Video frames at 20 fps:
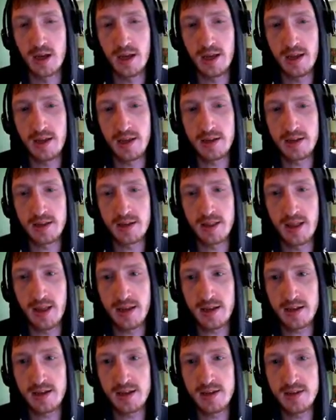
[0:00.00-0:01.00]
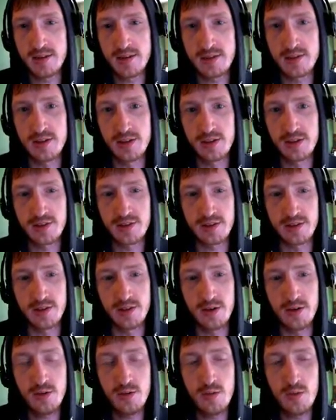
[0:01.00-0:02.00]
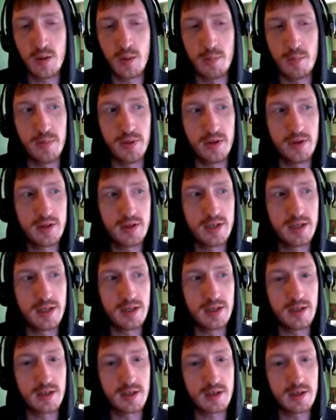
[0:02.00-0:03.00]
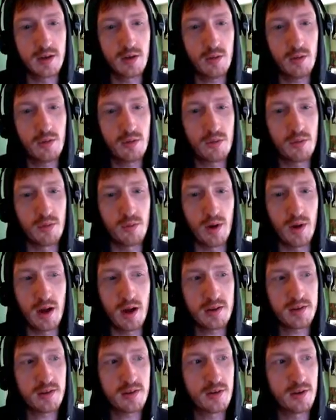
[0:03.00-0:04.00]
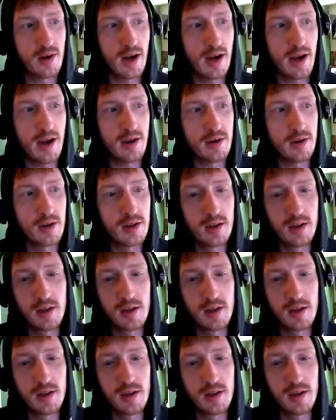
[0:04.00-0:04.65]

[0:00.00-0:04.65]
and that is this new ability to go through the roster and